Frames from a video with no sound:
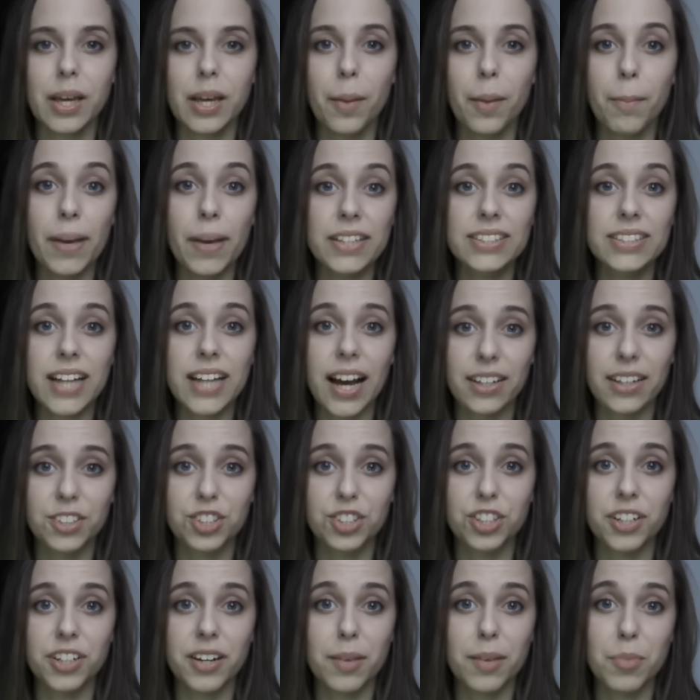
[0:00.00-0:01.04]
Best actor
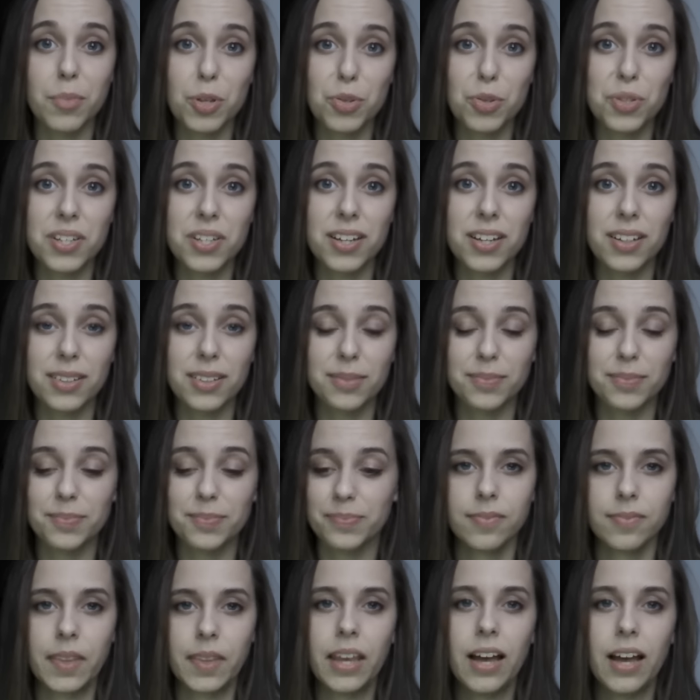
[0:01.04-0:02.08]
in a musical.
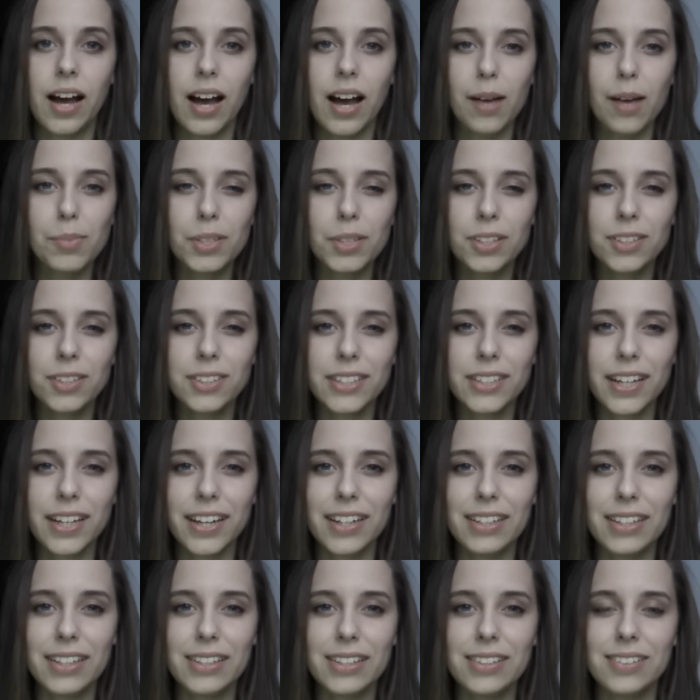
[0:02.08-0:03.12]
I'm gonna
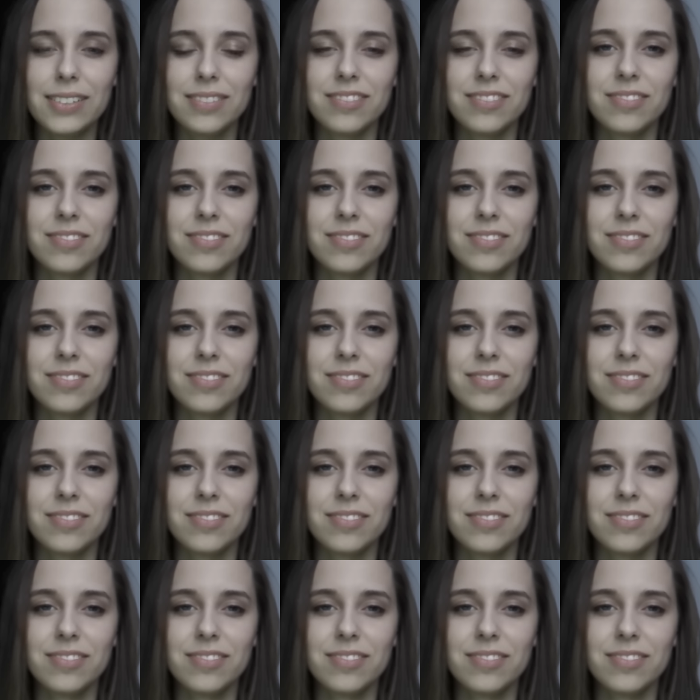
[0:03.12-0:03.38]
say